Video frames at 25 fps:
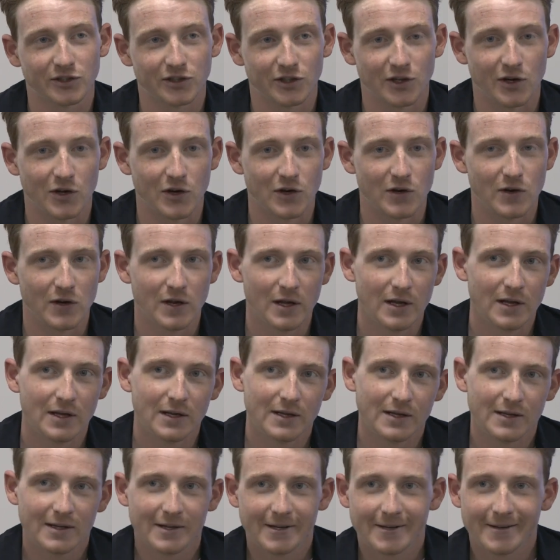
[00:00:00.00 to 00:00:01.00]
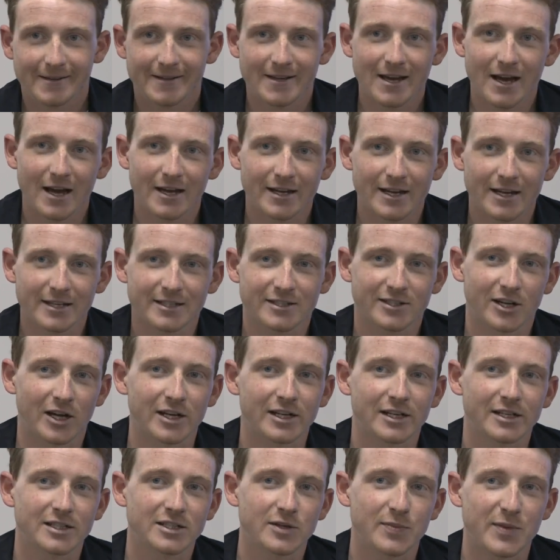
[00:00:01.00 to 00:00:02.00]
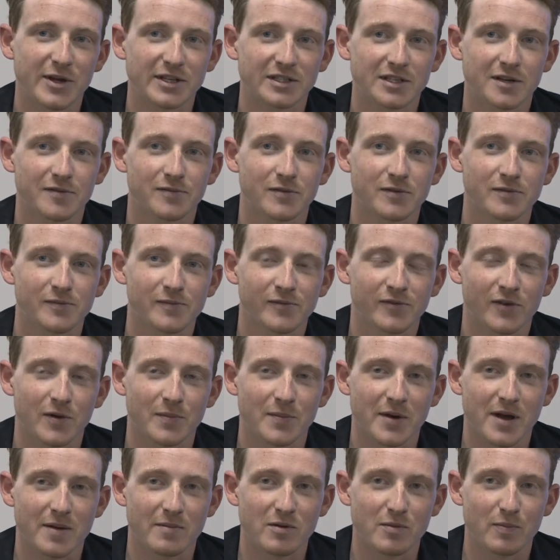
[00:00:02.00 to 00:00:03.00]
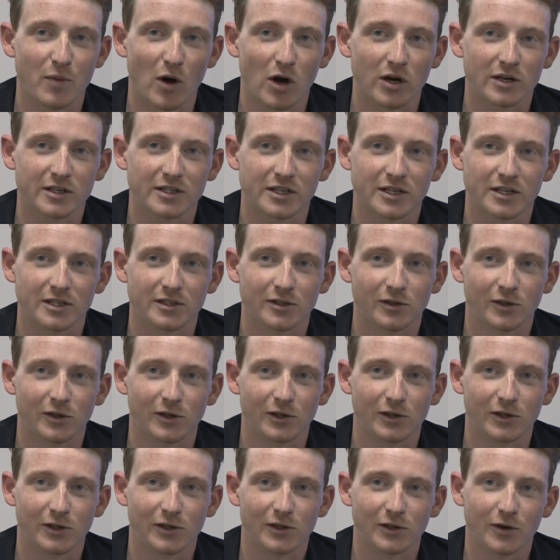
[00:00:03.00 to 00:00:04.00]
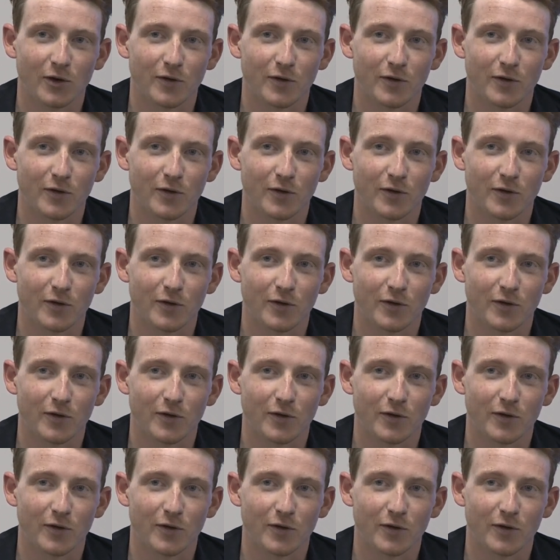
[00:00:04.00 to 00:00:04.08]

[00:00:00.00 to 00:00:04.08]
So yeah, I guess cycling's a bit different from maybe boxing or,